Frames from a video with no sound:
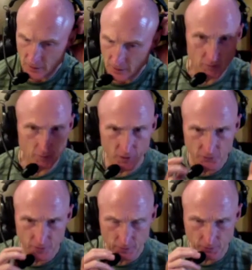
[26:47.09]
But most
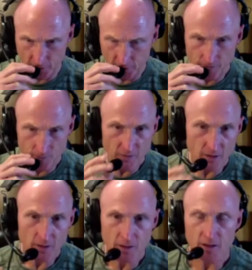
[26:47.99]
people
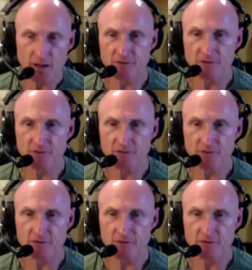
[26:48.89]
have